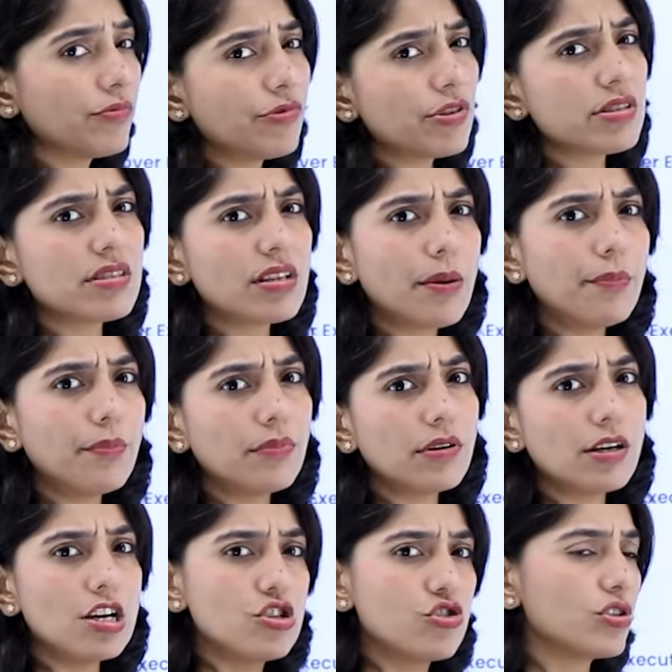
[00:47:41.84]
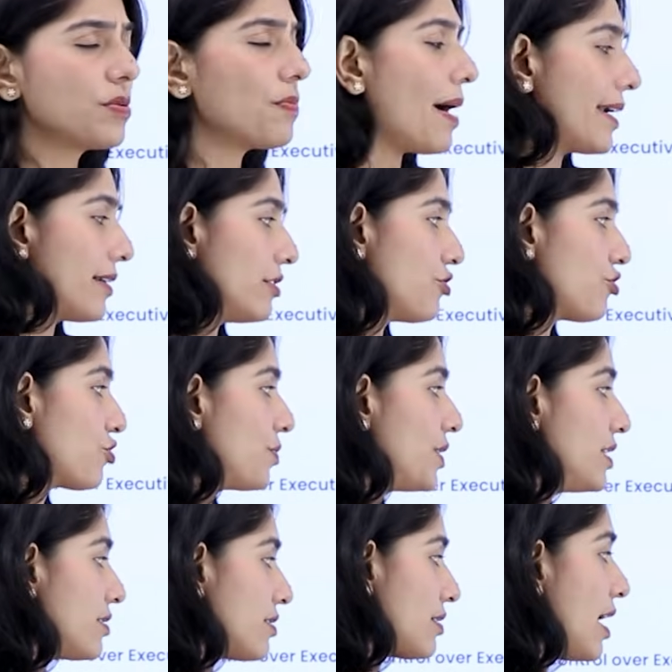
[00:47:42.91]
for some urgent matters to be
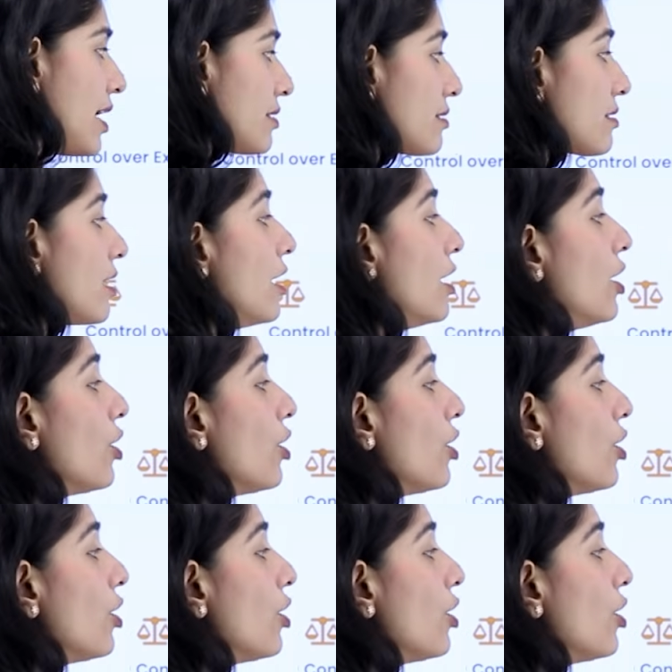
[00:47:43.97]
discussed.